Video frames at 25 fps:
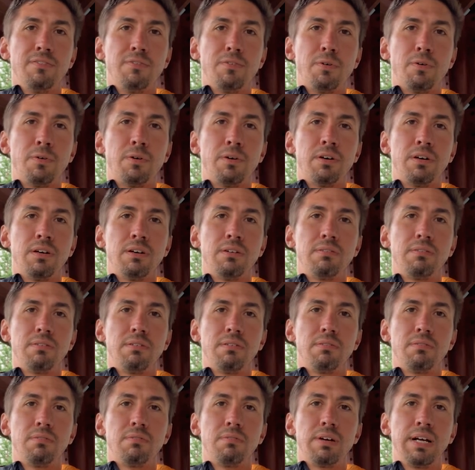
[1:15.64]
for
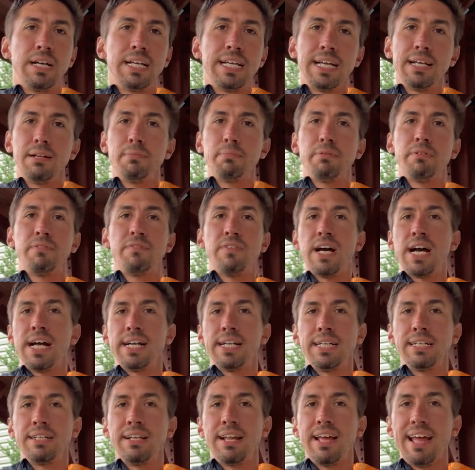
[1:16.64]
again
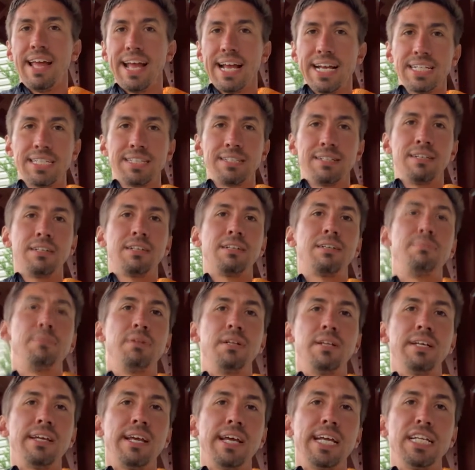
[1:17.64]
providing excellent
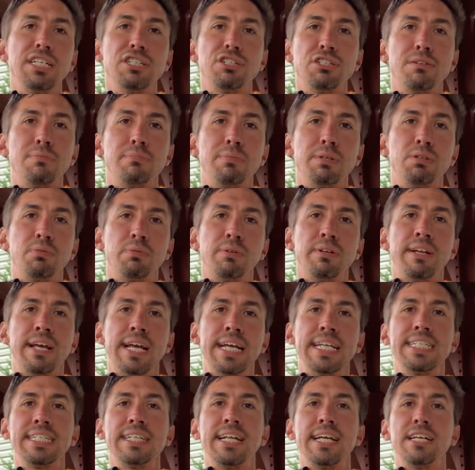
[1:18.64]
communication between
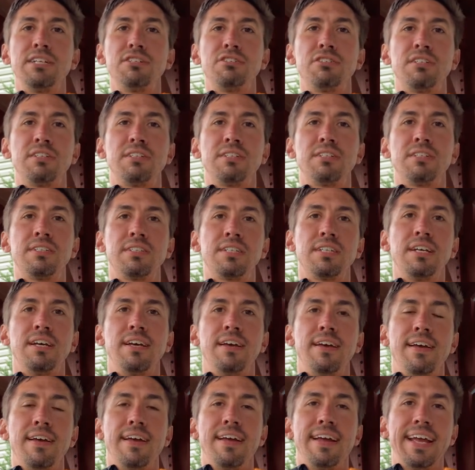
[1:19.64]
aid stations
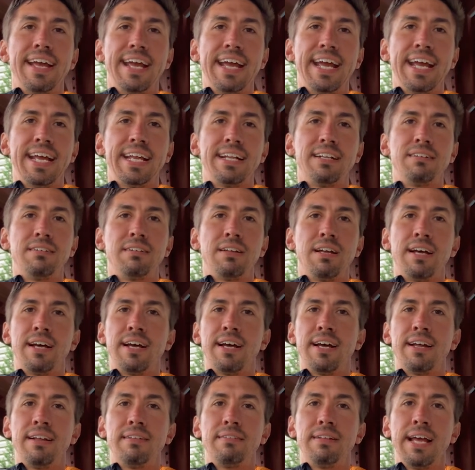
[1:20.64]
and
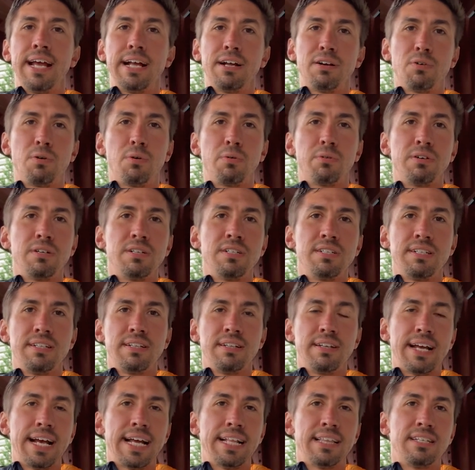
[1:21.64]
the headquarters
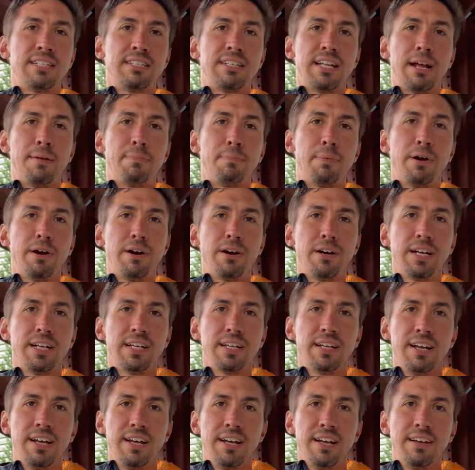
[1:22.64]
at the state
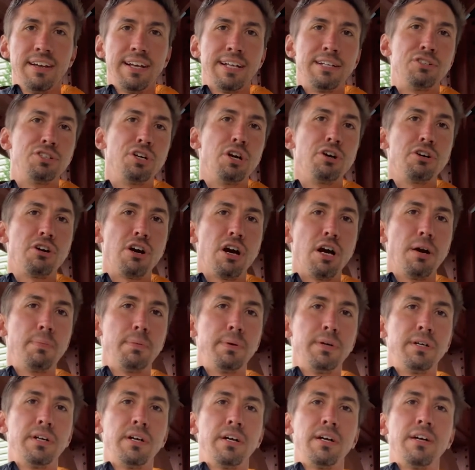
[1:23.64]
park, and Joe
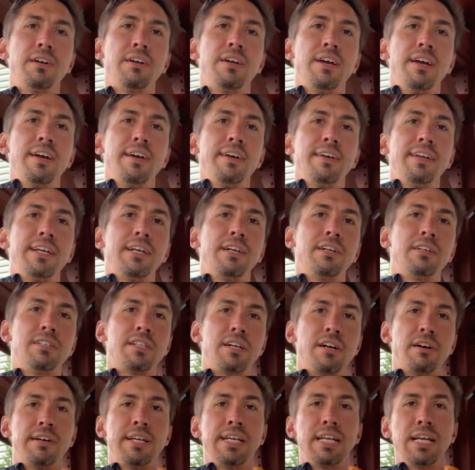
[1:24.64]
Carpenter, here's
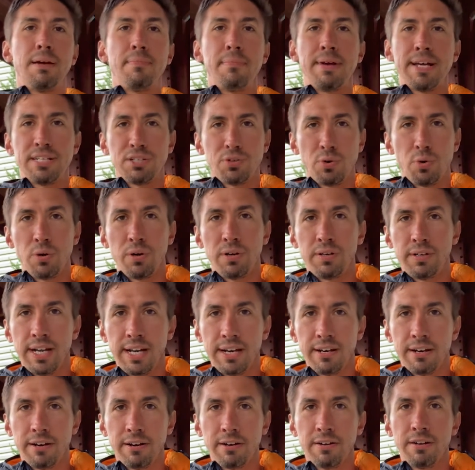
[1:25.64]
our EMS
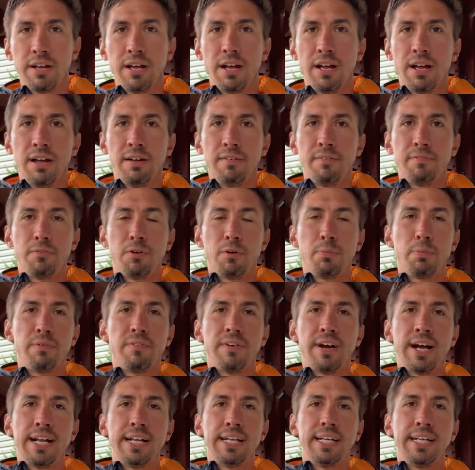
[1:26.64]
coordinator, for
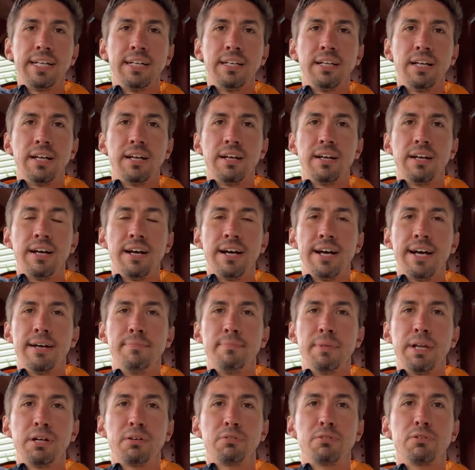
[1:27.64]
providing
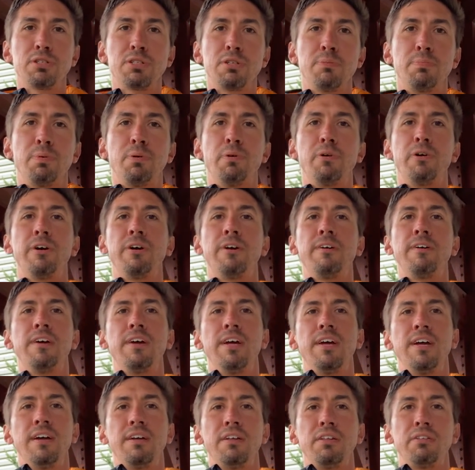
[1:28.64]
medical support
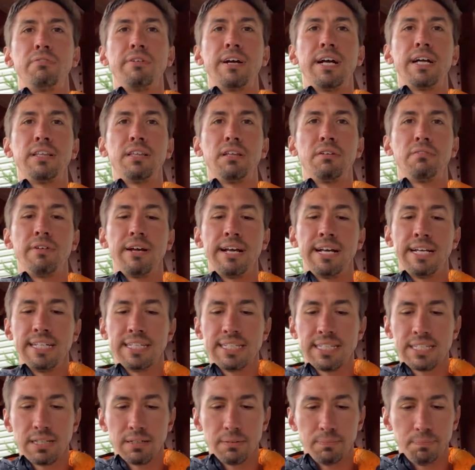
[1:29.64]
throughout the
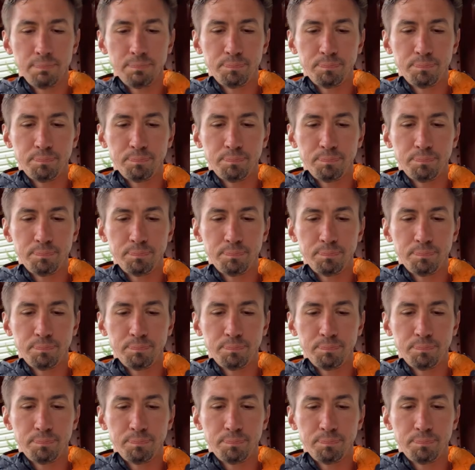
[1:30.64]
race.